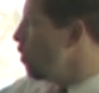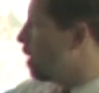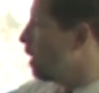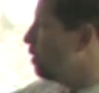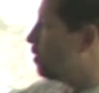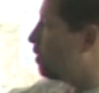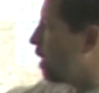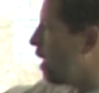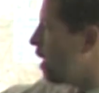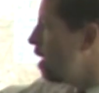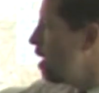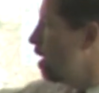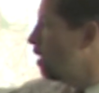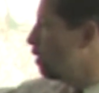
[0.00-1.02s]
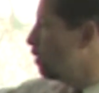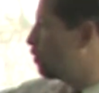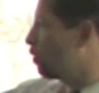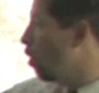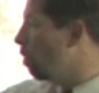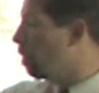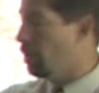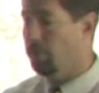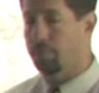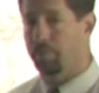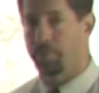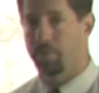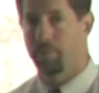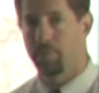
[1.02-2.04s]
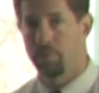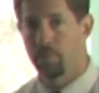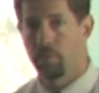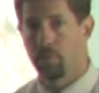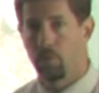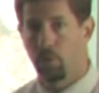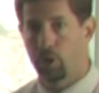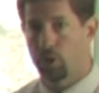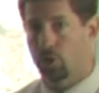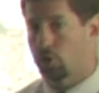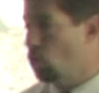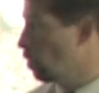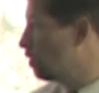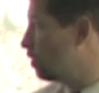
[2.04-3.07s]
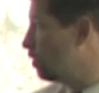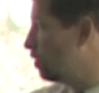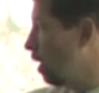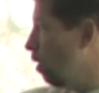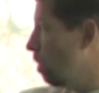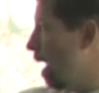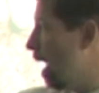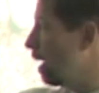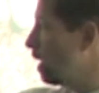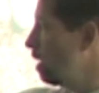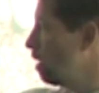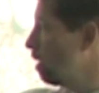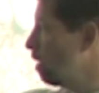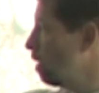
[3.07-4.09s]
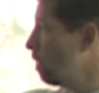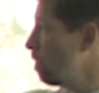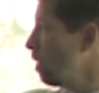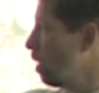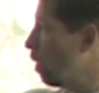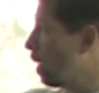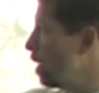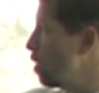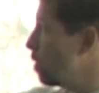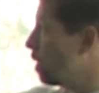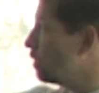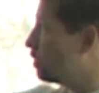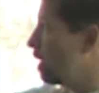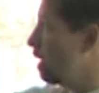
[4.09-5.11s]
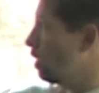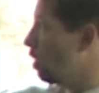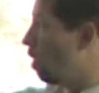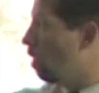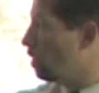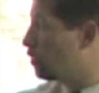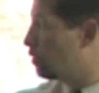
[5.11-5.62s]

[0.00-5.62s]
you can see the soma, which is of course the cell body. Okay, you can see long